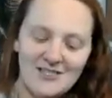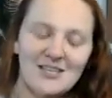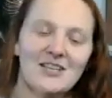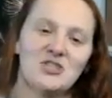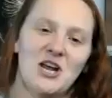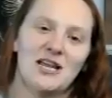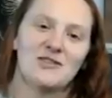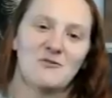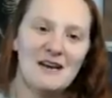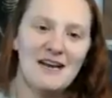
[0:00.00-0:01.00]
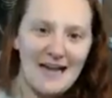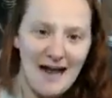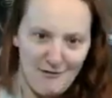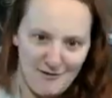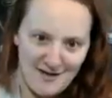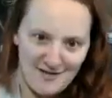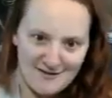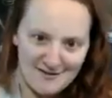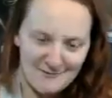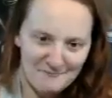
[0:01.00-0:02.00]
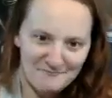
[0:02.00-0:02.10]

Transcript: still a chance for me to get out of this.